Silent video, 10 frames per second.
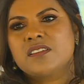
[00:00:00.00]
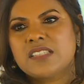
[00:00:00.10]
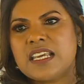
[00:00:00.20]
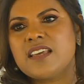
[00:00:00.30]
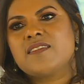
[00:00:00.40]

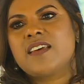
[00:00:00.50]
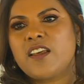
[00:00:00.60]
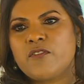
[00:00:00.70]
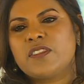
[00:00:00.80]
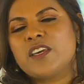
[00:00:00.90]
seeing
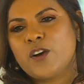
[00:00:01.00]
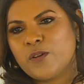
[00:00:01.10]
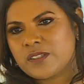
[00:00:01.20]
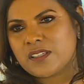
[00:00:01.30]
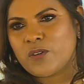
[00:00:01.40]
that everything
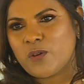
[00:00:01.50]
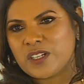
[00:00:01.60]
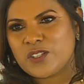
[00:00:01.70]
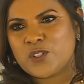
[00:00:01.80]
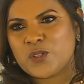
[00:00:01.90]
goes
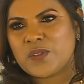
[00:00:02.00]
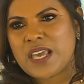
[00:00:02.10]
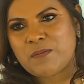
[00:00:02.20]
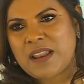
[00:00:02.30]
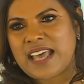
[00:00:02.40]
according to
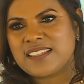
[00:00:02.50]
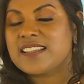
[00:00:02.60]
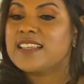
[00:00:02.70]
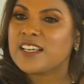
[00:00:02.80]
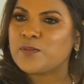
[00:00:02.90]
their
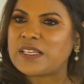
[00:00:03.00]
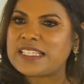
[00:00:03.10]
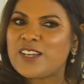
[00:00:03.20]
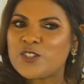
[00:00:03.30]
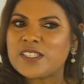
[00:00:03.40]
plans and their
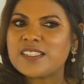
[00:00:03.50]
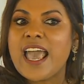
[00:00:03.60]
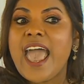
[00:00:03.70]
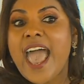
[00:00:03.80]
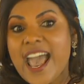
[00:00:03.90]
expectations
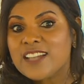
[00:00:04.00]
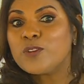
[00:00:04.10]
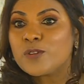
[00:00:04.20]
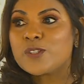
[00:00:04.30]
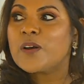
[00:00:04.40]

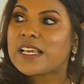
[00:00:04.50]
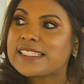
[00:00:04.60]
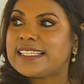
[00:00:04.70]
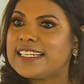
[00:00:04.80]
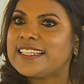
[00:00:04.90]
and also
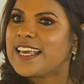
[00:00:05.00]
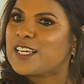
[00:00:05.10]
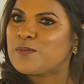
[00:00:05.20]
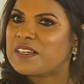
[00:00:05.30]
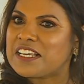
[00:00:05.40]
exceeding
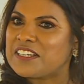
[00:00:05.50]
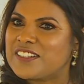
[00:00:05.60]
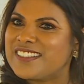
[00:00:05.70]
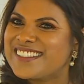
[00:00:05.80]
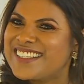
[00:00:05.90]
the
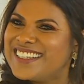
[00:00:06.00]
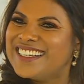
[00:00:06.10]
expectations.